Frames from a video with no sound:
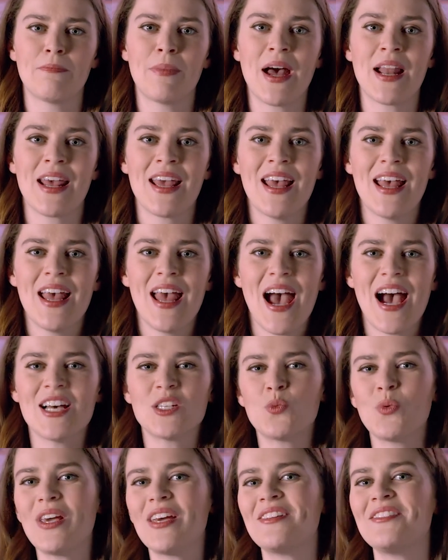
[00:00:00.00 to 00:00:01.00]
but
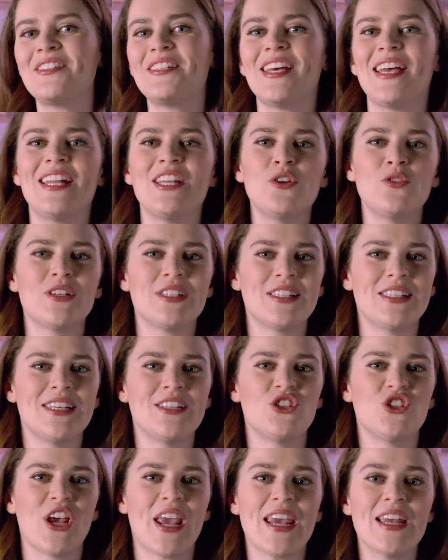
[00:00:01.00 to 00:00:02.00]
as we continue to see
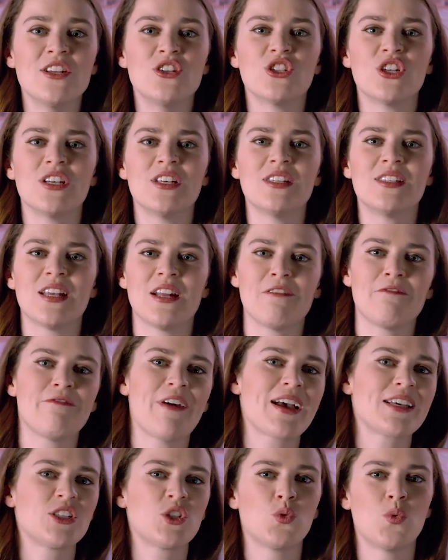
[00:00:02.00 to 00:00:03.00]
changes and
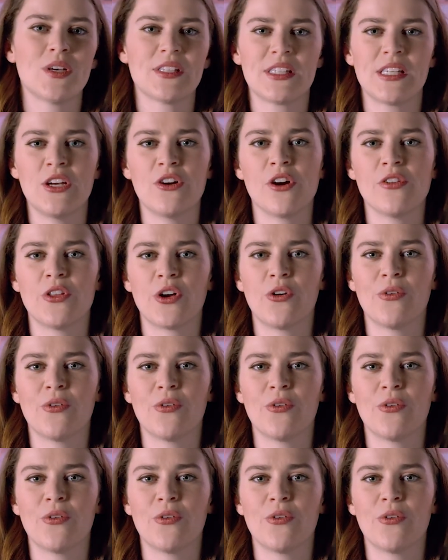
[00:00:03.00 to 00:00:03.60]
effects to us here on the